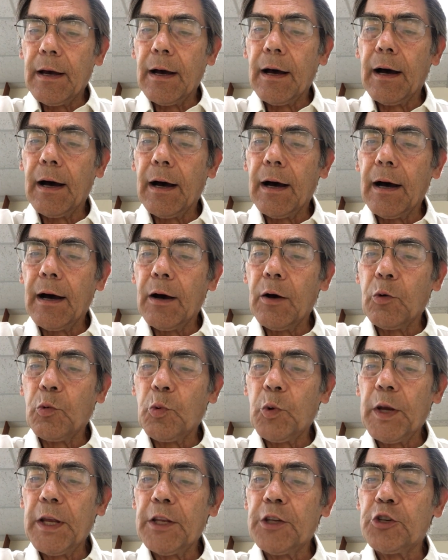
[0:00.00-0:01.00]
Uh,
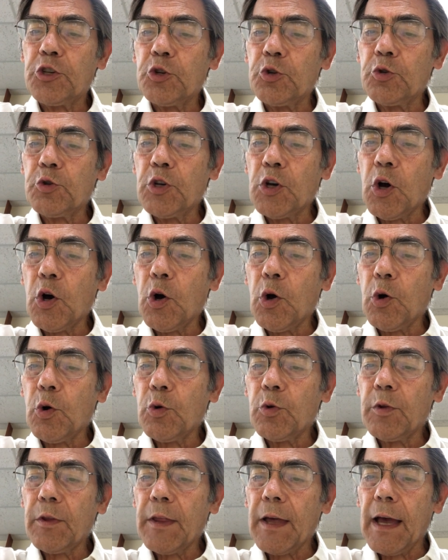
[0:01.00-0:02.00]
we do
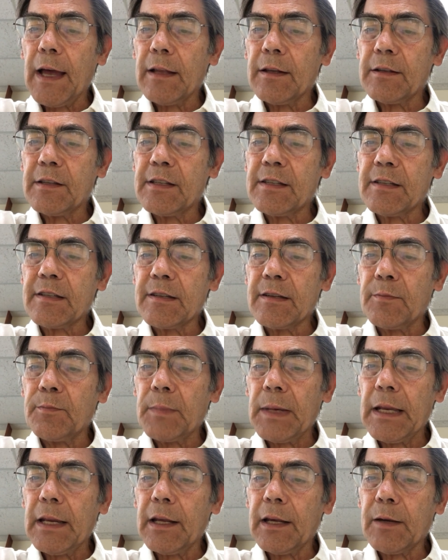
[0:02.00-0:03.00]
know that
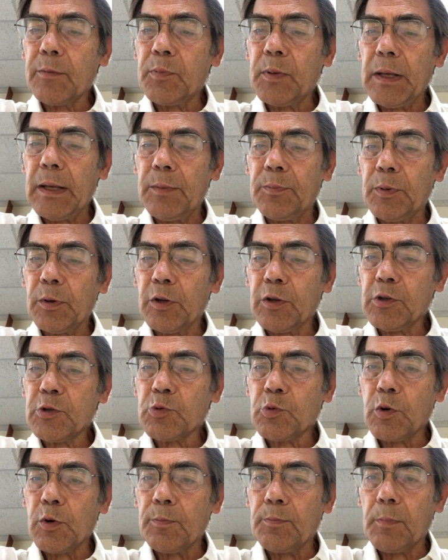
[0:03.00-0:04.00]
Semitic
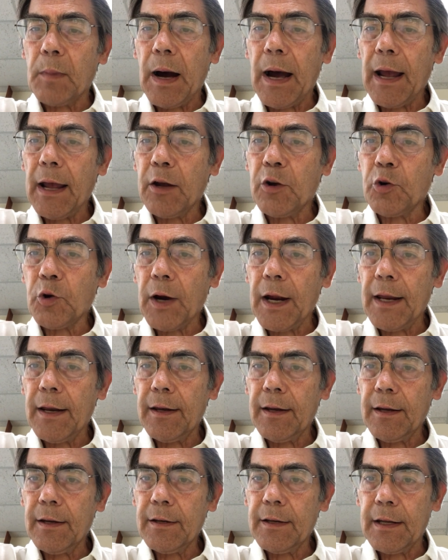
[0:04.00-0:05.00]
peoples were
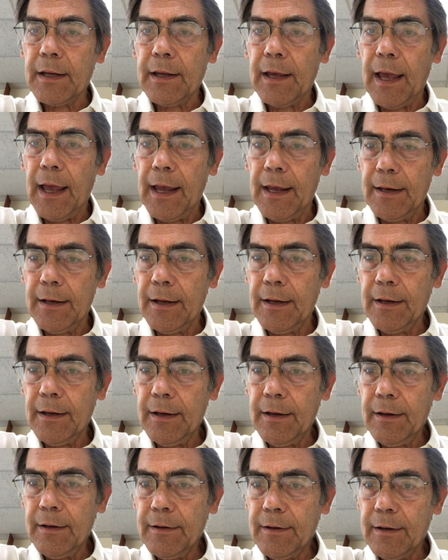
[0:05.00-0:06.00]
migrating to
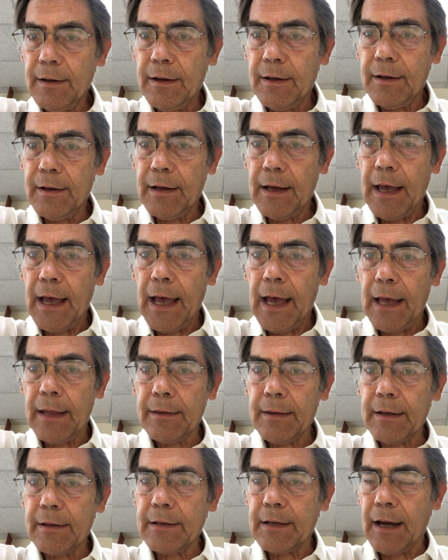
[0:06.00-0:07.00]
Canaan
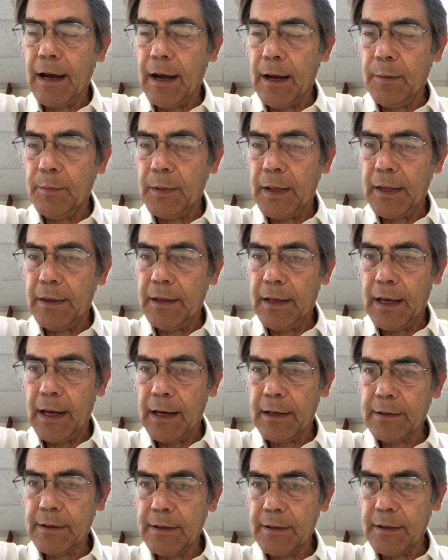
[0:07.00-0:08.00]
at the time that the
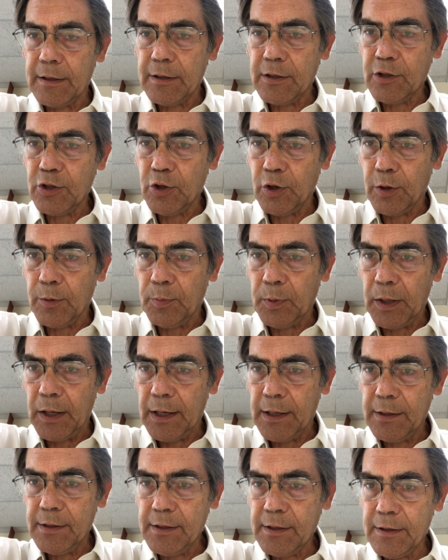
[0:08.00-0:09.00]
Exodus took
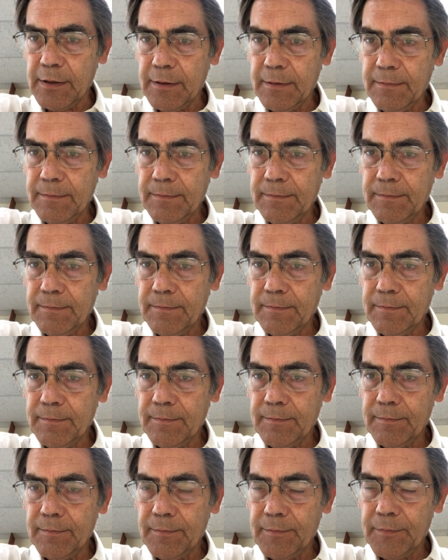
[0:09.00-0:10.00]
place.
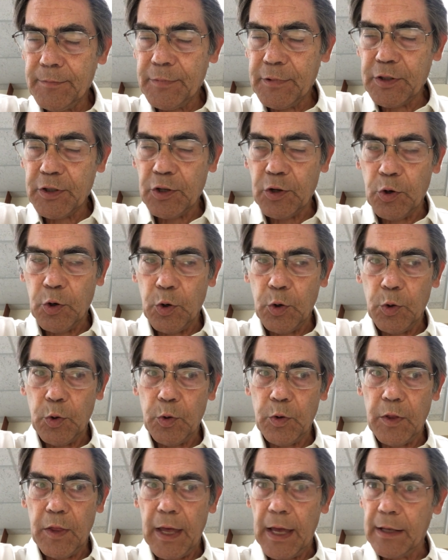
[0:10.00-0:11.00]

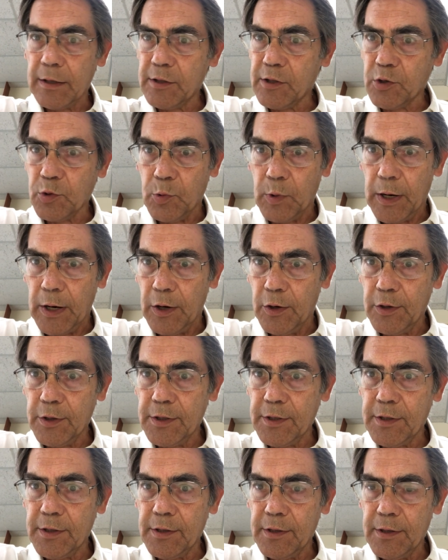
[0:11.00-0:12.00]
So that
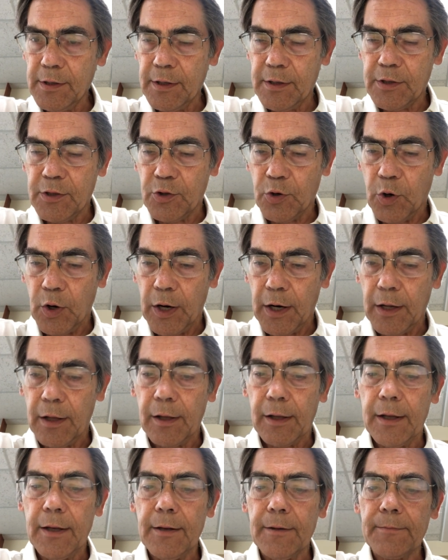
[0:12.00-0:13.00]
squares
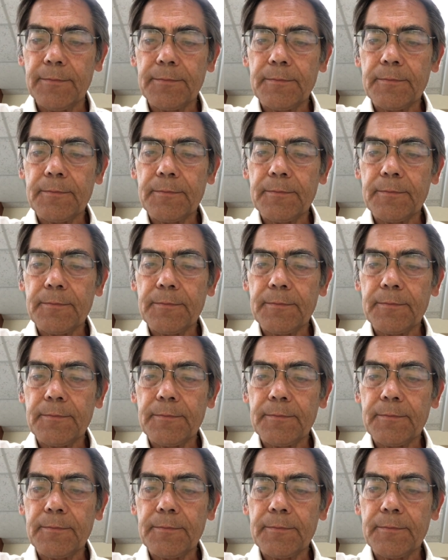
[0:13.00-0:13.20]
historically.